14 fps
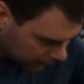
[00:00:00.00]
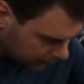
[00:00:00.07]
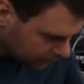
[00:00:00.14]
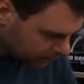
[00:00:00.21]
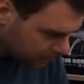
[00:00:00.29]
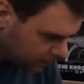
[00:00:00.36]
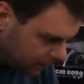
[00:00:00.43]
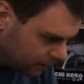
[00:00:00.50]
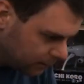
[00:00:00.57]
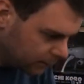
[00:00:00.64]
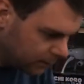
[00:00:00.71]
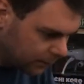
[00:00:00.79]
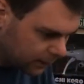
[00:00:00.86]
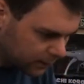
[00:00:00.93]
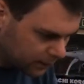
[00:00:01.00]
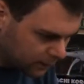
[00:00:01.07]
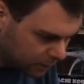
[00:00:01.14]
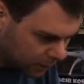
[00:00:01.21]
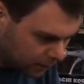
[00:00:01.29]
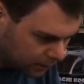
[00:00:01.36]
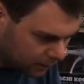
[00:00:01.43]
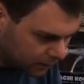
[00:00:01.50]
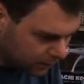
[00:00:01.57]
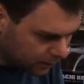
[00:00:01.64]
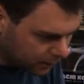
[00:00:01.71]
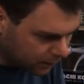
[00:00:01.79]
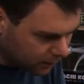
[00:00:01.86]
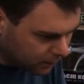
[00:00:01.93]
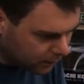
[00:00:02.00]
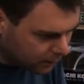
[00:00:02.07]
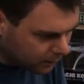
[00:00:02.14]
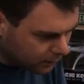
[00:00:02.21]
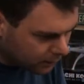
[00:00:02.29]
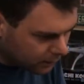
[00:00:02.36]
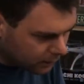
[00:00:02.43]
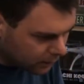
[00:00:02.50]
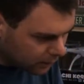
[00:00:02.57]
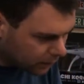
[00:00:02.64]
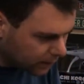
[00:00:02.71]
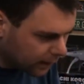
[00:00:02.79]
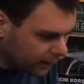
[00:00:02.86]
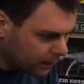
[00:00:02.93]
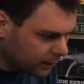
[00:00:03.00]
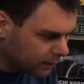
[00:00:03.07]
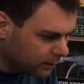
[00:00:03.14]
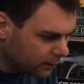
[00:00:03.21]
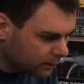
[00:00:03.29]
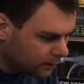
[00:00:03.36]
needs to be fixed as well. These look okay.